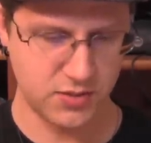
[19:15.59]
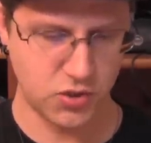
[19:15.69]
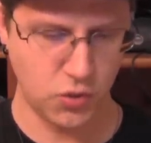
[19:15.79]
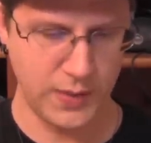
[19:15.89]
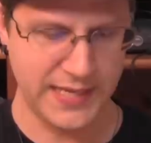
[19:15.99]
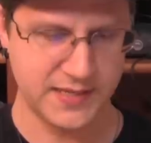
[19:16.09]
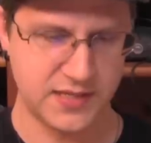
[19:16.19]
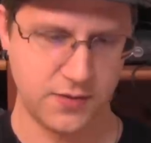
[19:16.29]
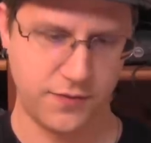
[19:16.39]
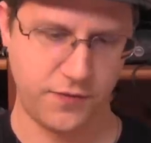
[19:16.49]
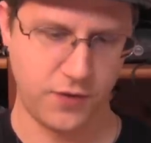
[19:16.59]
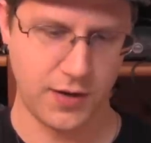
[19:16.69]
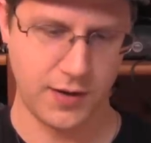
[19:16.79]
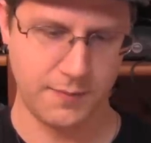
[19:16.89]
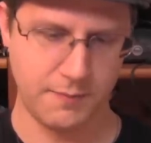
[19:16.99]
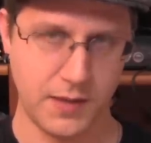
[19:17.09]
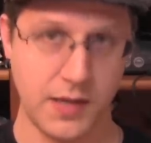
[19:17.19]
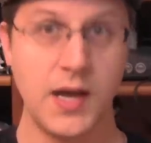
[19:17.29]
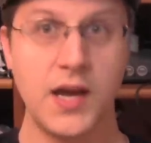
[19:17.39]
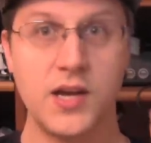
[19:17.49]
tweet from